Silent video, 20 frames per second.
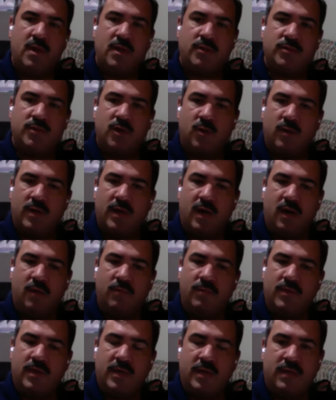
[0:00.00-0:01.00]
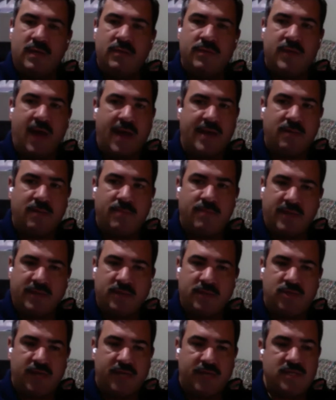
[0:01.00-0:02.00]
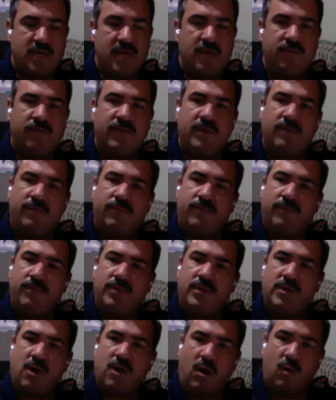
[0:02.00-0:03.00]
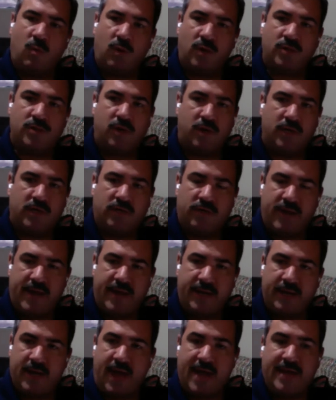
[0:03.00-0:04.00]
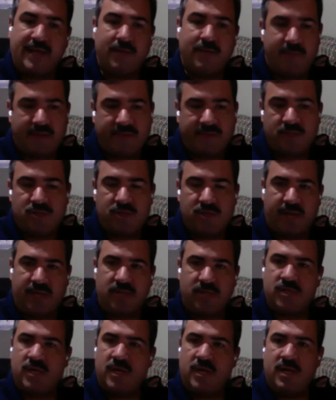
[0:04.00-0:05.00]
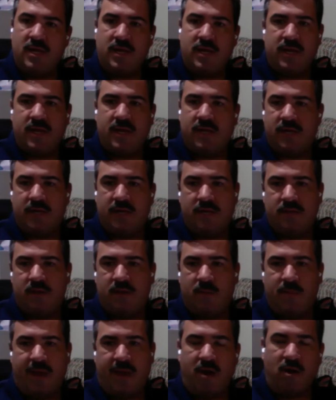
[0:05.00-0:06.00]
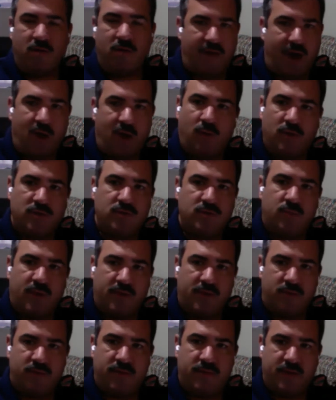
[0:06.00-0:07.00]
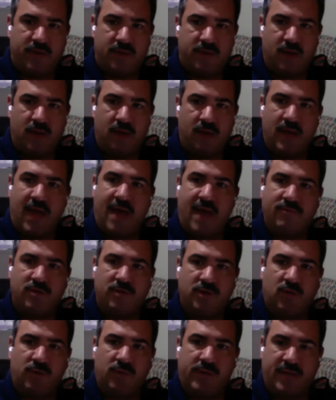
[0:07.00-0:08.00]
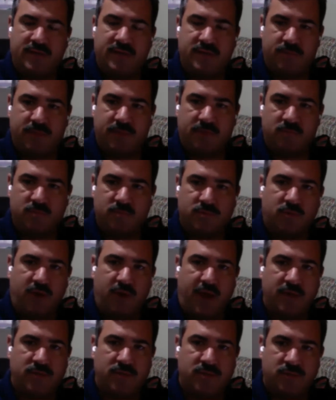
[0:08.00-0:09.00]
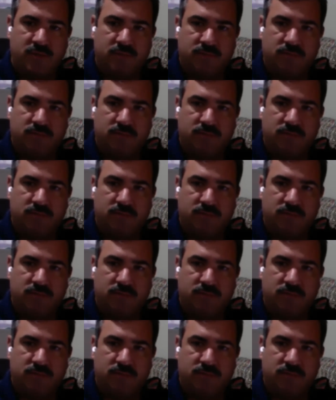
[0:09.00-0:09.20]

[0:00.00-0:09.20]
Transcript: So I can make the change. If the artwork's already created, I can make the change in a matter of hours rather than having to create something from scratch.